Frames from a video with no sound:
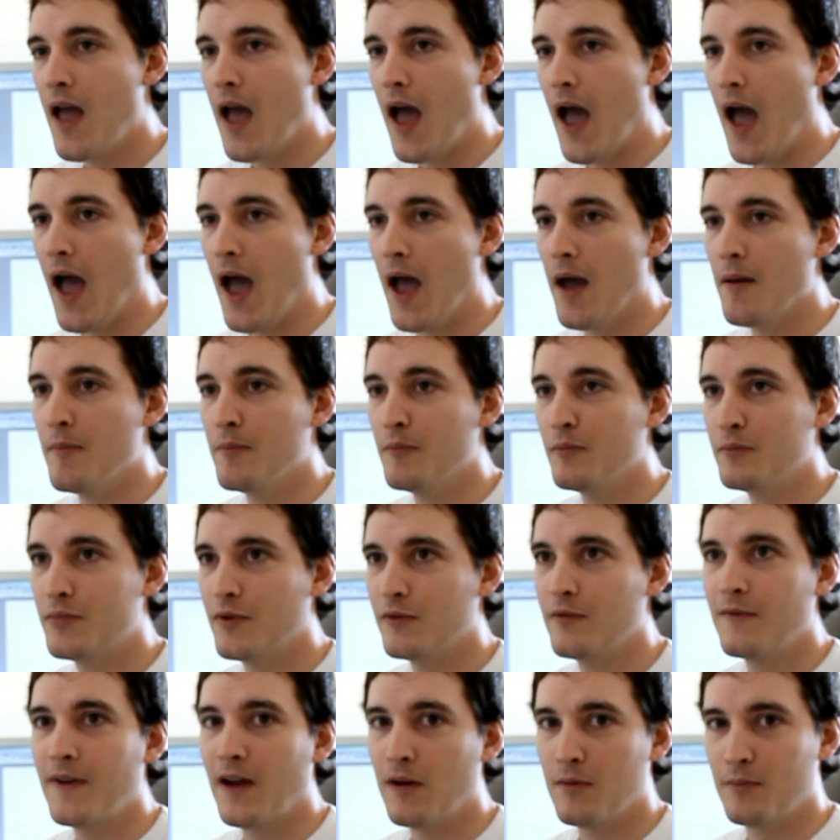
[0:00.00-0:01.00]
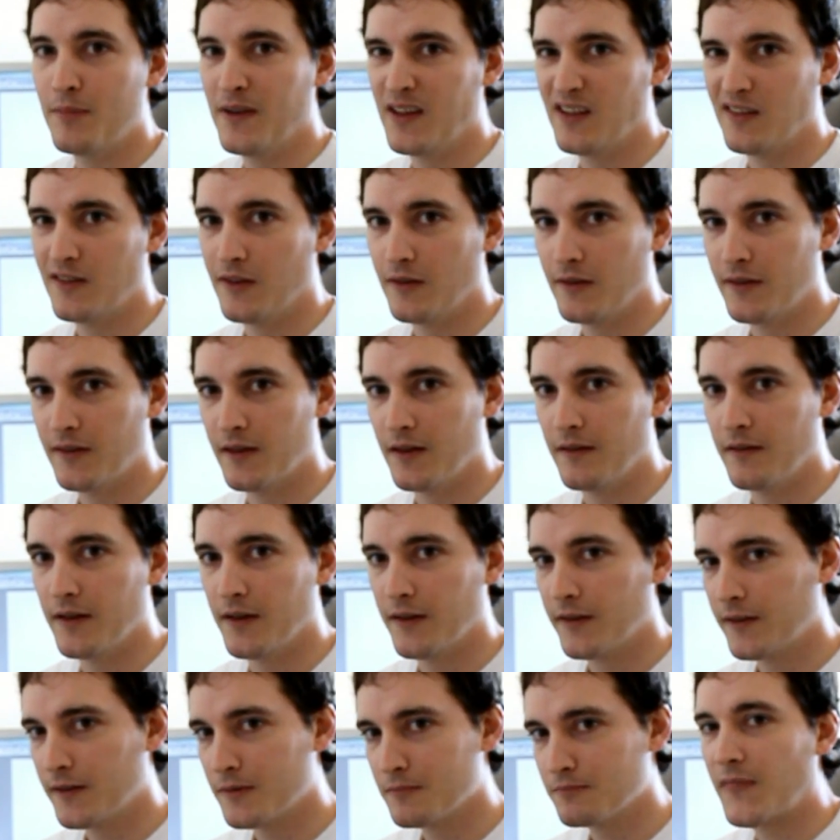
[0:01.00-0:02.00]
but without being too
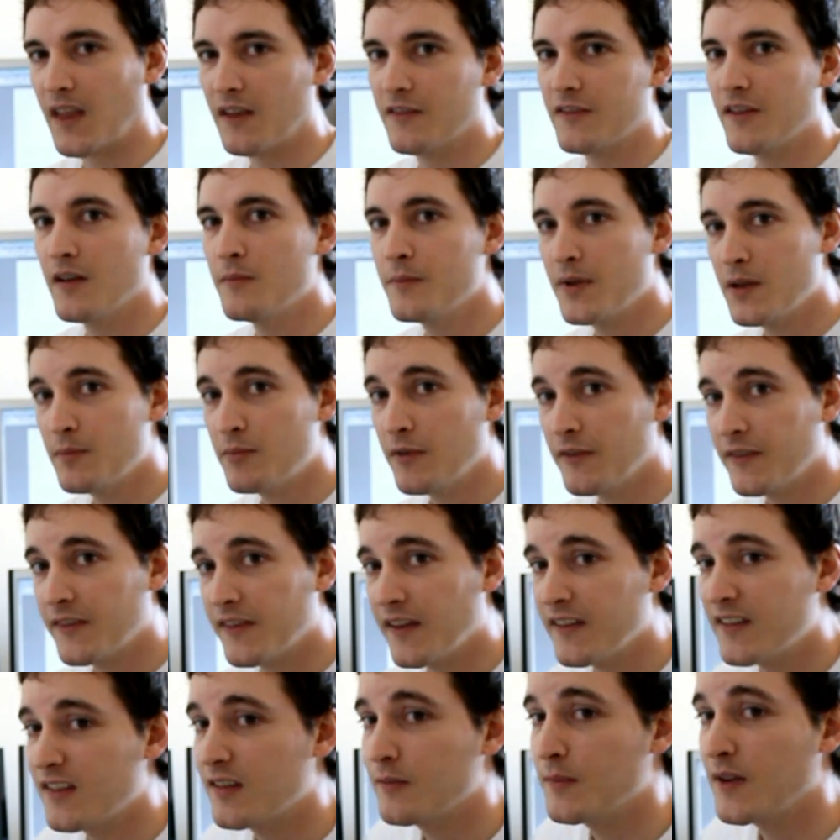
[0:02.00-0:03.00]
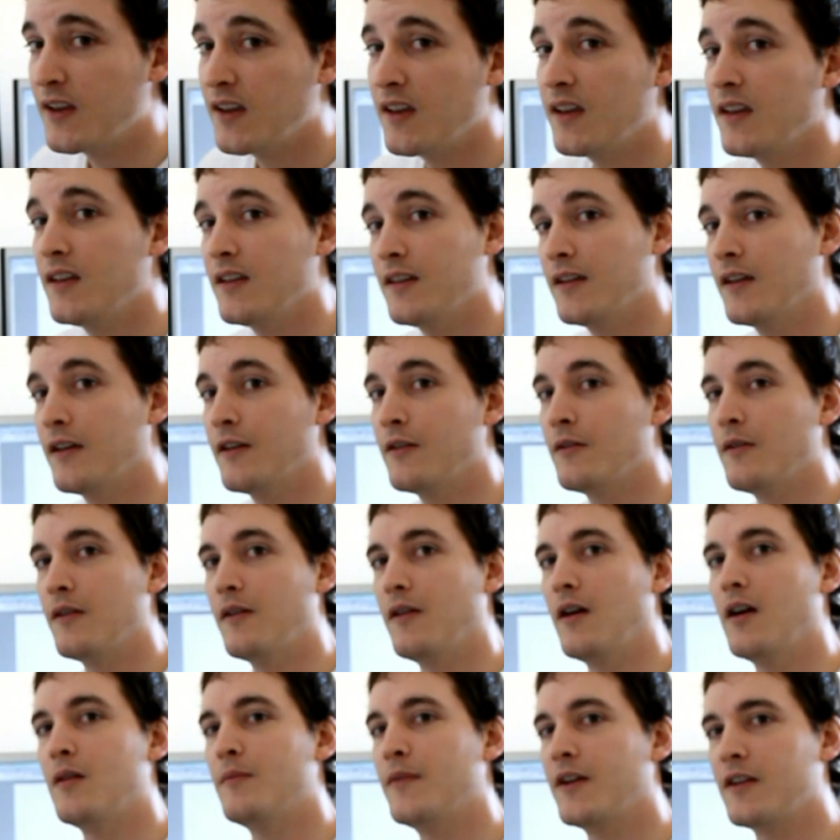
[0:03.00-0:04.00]
serious. Some people have said to me, you know,
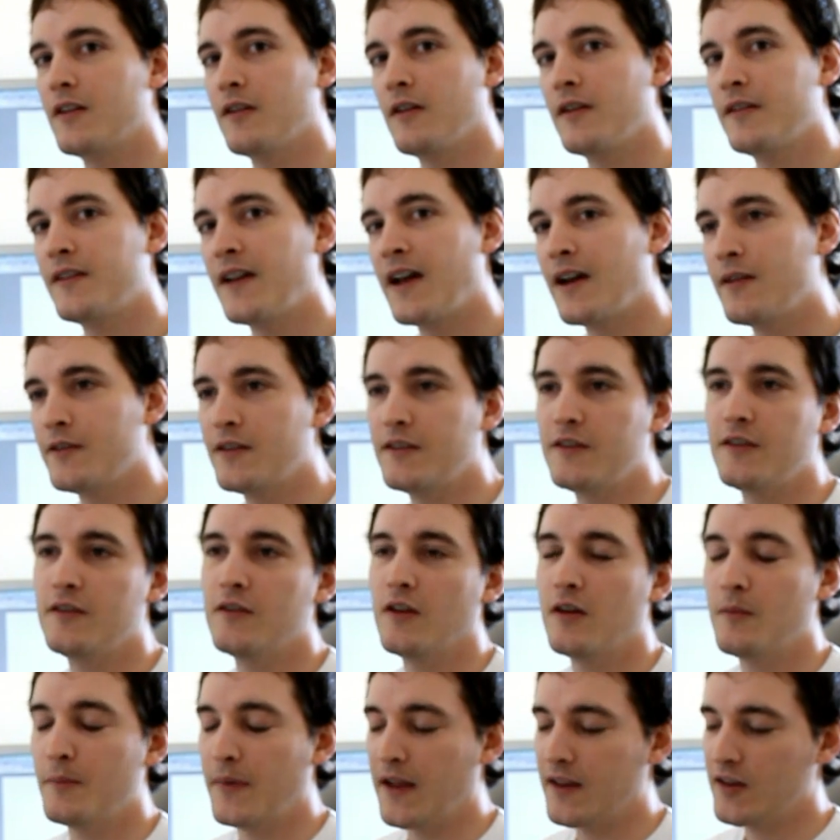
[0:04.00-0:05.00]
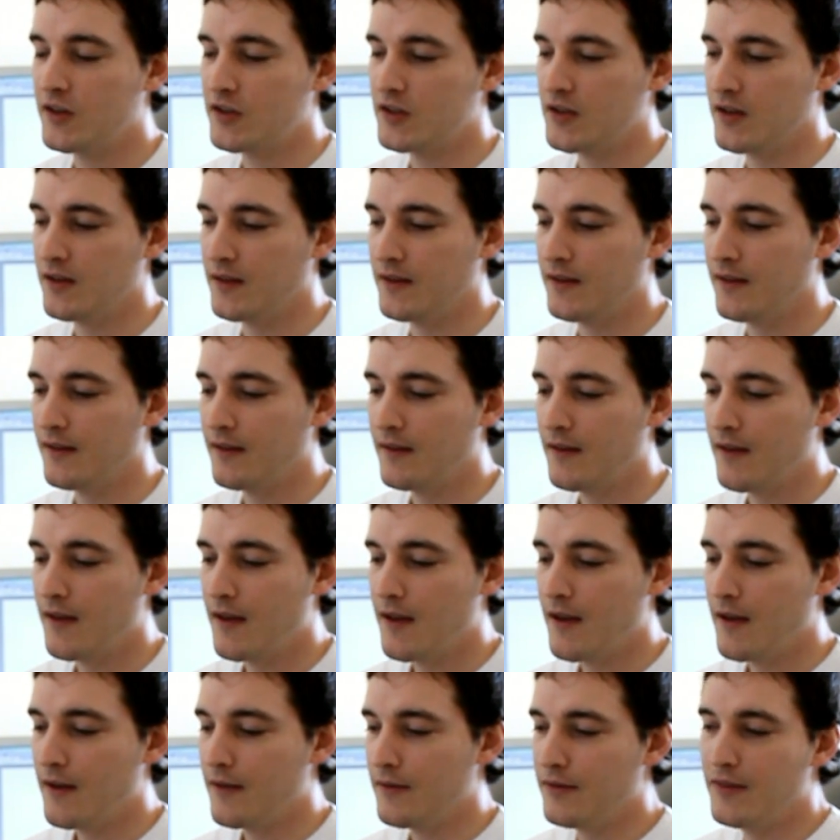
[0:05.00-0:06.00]
oh my god, how did you not mention
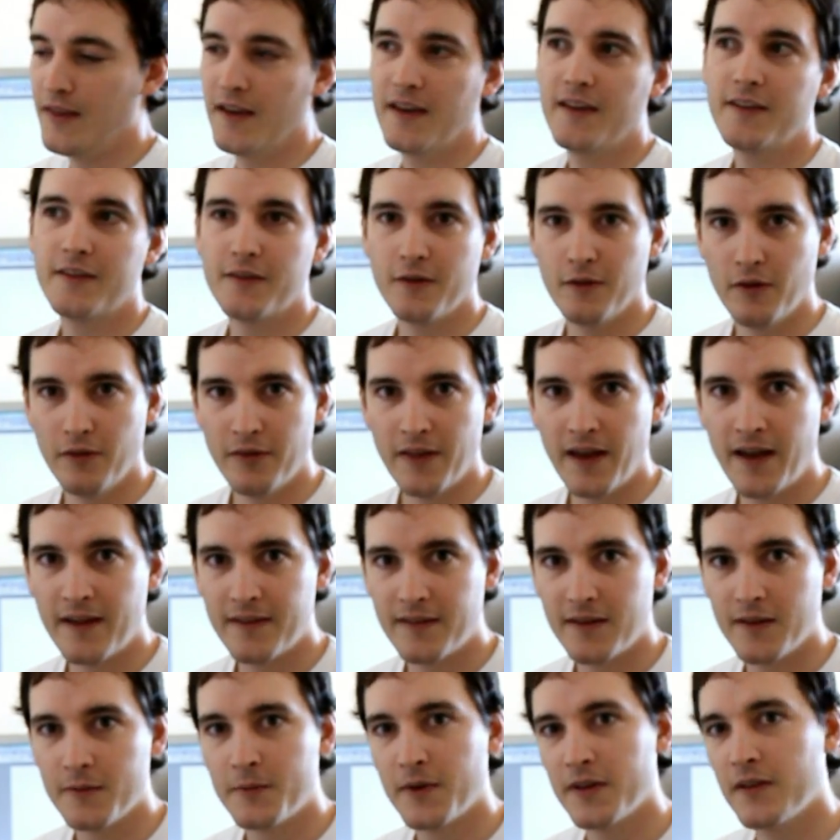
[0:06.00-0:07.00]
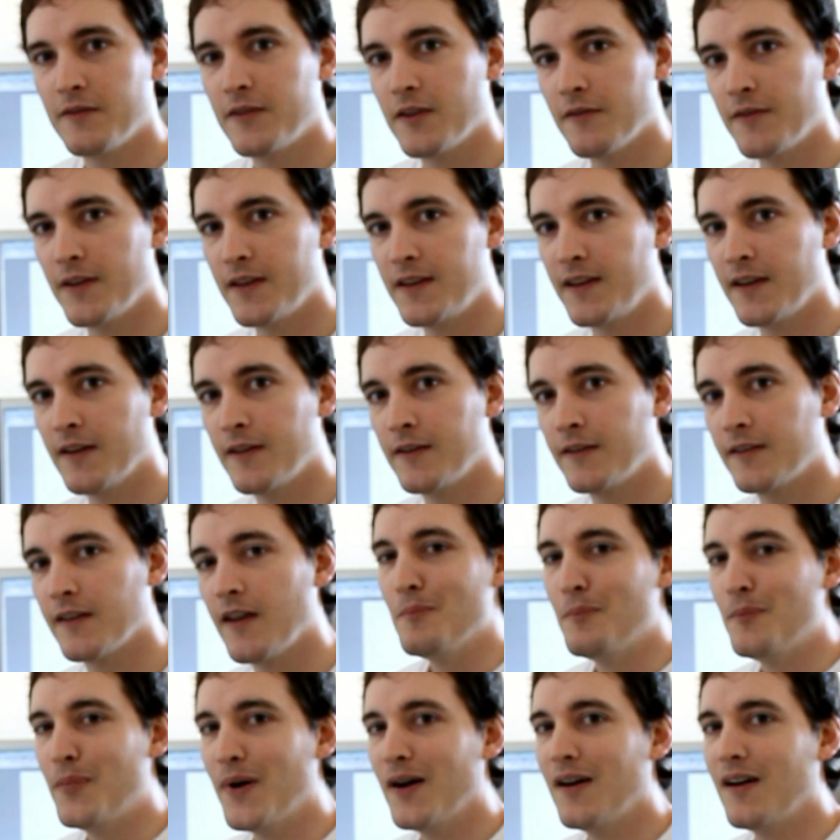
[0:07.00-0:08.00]
this or that in one of your videos?
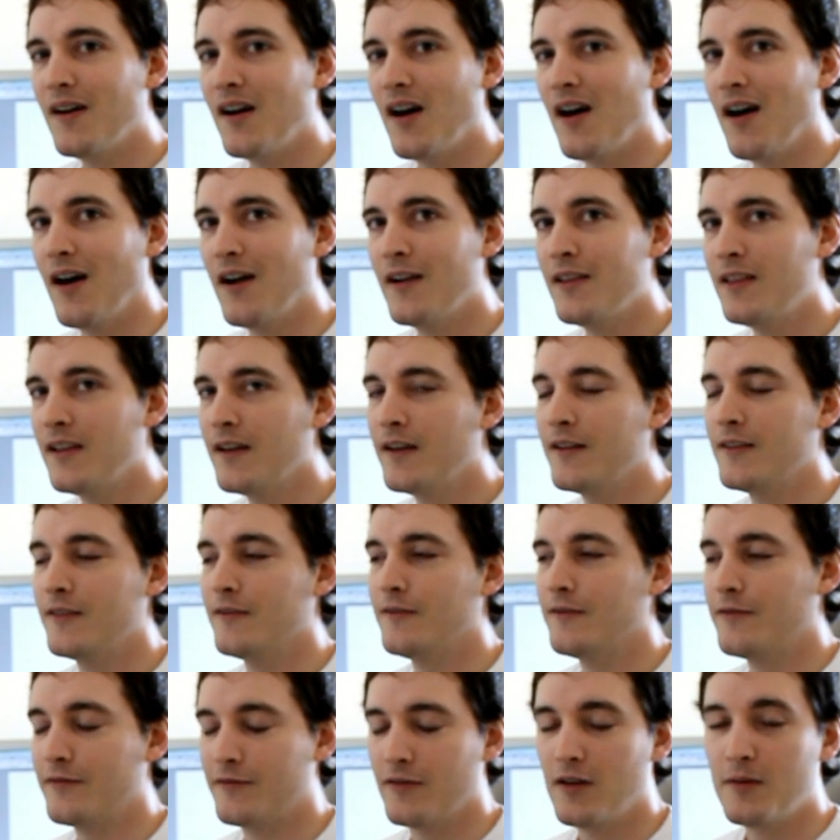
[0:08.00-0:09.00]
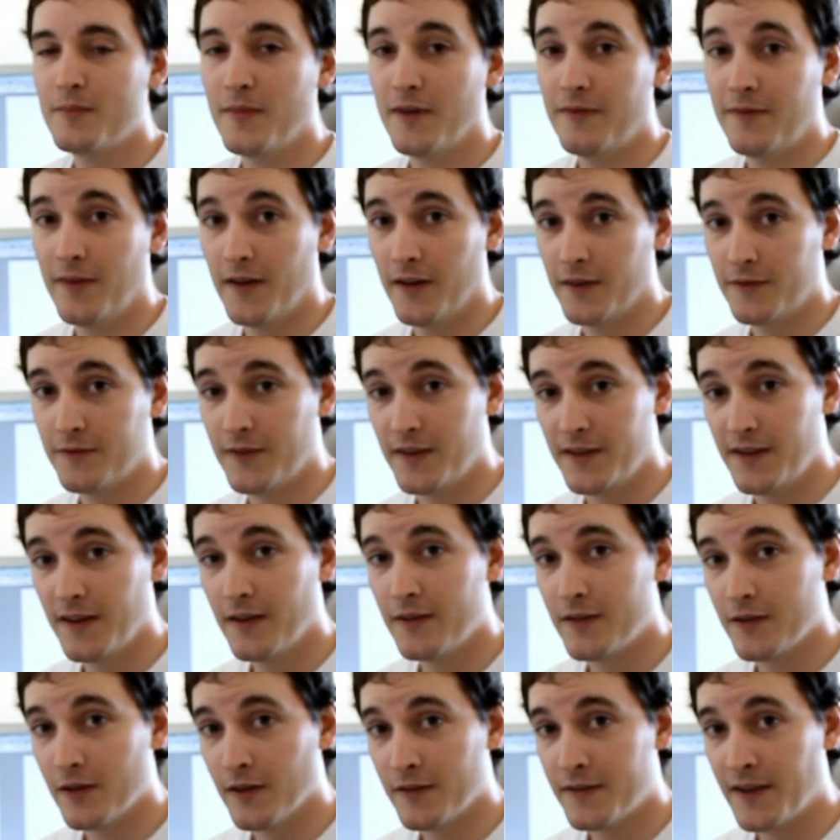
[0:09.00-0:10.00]
But I learned from my first
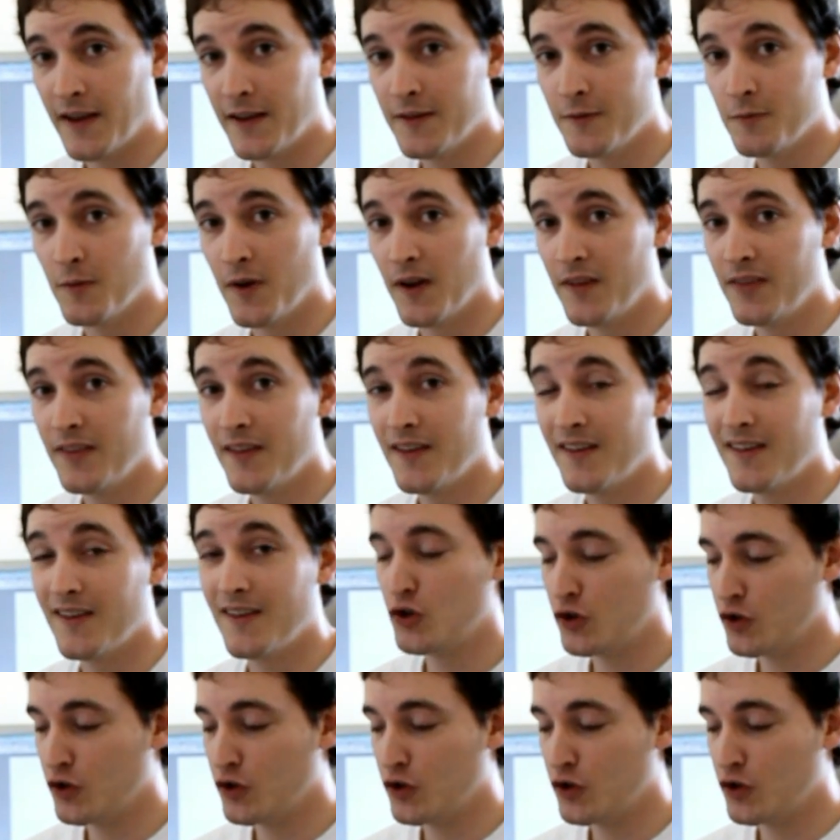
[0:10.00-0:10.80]
video, the God Hand one, that